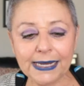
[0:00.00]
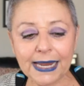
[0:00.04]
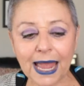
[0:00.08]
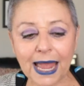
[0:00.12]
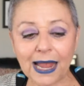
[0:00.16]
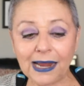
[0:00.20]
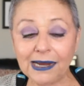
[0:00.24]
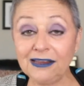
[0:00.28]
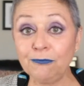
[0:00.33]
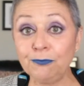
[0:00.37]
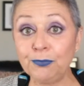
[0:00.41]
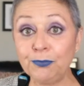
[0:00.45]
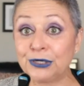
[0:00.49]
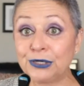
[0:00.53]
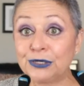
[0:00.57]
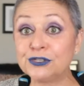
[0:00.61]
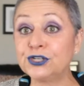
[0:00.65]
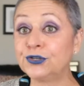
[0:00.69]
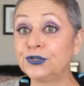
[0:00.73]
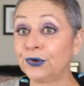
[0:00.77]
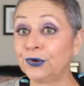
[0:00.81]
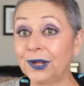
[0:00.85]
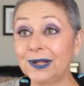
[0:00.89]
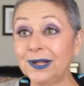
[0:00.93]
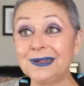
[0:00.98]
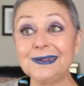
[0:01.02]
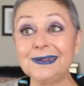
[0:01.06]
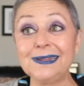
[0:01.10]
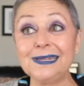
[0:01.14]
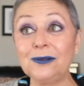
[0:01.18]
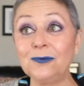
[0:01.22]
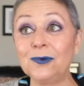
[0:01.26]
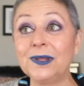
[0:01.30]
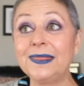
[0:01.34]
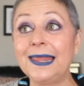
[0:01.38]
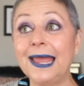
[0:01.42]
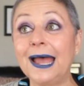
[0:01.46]
I have been
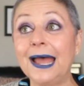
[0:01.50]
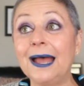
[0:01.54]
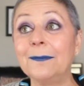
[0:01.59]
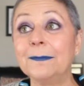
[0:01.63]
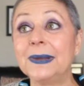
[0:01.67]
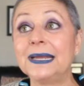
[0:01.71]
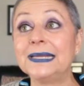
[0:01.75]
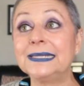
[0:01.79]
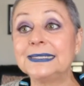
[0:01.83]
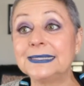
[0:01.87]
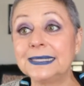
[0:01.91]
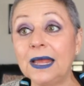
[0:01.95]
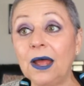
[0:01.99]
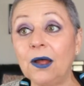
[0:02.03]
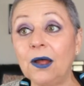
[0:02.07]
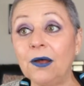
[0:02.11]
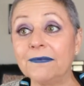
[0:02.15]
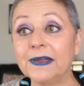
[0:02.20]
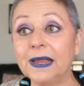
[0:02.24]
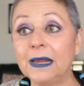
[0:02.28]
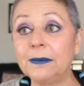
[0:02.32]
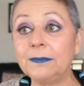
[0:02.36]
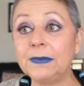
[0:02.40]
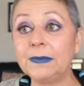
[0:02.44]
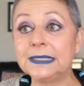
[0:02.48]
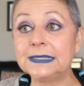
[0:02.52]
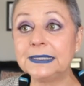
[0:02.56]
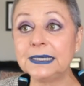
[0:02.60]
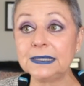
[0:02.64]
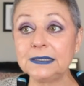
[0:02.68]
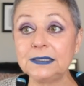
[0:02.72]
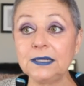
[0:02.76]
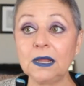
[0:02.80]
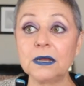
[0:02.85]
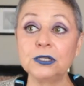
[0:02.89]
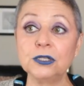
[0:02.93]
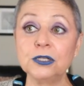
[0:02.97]
struggling with that myself. I mean,
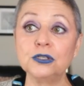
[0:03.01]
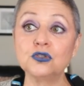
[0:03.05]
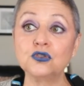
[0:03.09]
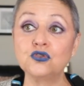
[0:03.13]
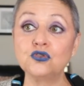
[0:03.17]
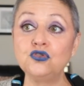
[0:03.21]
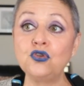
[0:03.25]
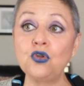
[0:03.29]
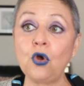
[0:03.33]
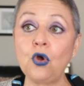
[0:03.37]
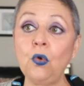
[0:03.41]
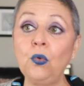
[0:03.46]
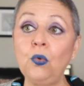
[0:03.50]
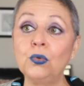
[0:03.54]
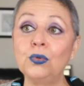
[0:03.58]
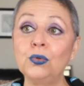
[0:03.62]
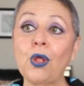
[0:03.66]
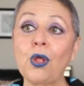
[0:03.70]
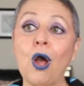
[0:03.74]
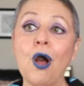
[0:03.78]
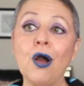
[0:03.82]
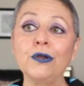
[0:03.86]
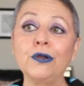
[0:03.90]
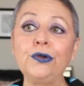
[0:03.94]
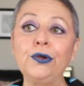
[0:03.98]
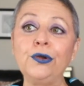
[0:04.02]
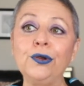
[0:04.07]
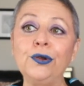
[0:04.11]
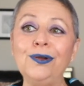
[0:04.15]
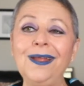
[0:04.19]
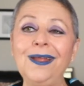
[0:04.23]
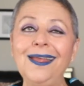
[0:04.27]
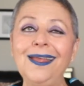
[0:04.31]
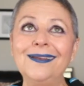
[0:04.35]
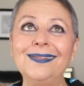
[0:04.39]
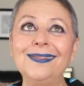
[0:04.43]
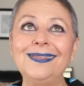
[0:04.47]
TikTok is no
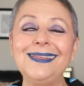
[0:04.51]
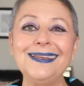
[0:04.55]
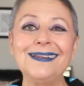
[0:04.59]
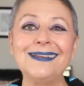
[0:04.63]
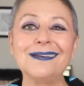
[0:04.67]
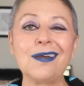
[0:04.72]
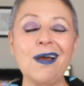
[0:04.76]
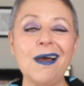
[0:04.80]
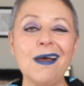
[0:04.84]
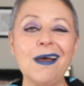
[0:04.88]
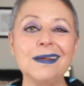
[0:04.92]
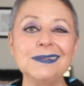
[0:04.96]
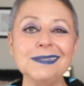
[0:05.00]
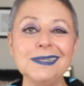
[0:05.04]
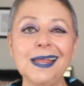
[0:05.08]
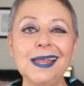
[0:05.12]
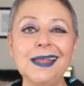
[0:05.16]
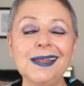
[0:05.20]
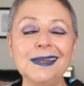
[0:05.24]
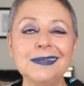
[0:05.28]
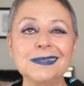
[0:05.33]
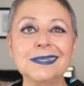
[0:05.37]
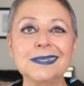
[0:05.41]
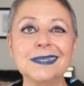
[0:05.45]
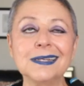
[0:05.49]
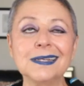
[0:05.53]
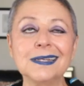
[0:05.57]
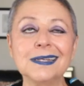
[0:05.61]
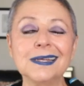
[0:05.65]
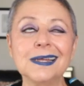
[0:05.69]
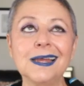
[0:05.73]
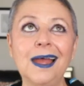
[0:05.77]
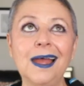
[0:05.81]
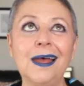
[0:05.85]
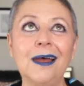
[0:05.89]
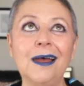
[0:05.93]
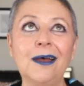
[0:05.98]
longer the content,
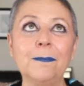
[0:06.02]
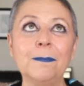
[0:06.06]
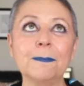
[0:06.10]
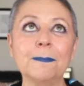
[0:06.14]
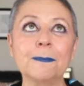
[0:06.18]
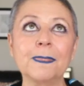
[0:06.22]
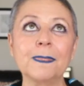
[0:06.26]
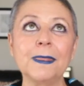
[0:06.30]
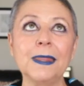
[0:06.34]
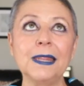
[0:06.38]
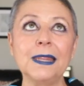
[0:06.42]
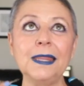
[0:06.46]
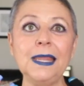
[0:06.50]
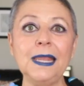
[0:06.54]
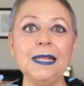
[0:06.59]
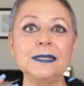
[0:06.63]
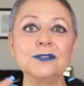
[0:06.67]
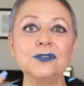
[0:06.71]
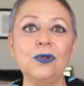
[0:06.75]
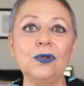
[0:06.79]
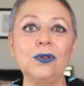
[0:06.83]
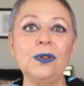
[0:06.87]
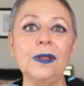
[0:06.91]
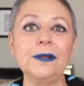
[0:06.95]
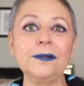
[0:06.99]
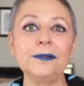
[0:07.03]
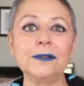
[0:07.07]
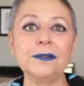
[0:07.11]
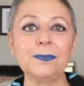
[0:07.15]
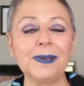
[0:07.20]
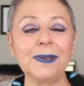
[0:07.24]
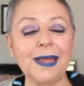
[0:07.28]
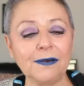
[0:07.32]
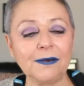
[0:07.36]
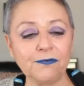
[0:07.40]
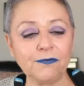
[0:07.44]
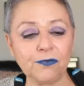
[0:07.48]
um, is no longer the
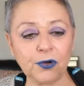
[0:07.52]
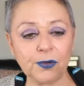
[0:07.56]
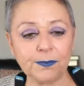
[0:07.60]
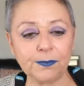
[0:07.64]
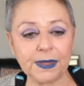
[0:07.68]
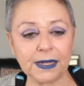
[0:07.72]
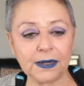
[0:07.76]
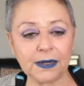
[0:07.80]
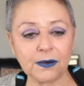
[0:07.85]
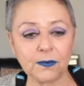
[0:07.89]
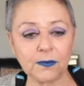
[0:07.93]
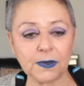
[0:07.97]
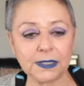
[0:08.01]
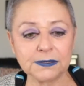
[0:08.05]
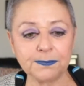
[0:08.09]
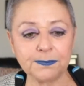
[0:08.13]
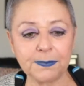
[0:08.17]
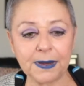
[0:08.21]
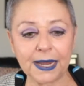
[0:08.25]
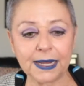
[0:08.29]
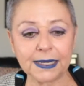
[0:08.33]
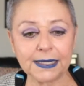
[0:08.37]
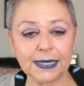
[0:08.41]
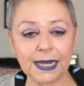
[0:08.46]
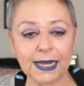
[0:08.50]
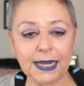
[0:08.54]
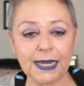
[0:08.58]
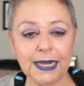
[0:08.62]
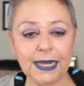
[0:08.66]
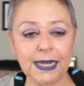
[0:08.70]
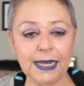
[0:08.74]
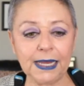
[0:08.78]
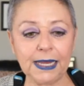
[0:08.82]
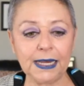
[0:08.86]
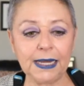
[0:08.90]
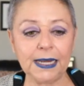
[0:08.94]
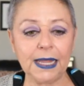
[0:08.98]
platform that it was back
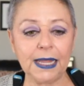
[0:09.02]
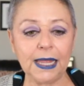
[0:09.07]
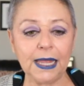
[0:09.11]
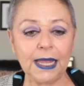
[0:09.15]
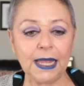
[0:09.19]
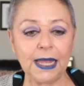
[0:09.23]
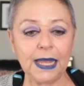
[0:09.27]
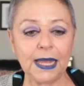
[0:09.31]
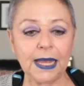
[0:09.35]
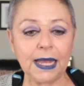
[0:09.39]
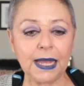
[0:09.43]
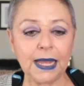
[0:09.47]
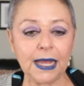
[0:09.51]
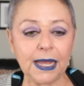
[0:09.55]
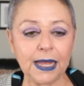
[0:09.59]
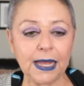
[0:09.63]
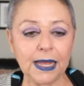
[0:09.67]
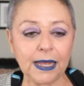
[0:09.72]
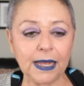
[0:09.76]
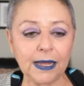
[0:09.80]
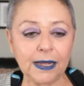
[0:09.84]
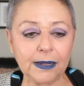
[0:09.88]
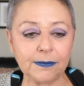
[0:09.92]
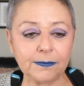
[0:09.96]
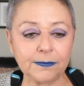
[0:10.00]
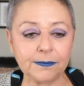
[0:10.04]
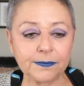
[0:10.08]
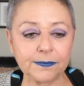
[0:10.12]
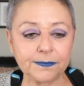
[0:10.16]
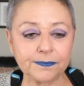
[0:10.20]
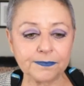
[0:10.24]
in. Um,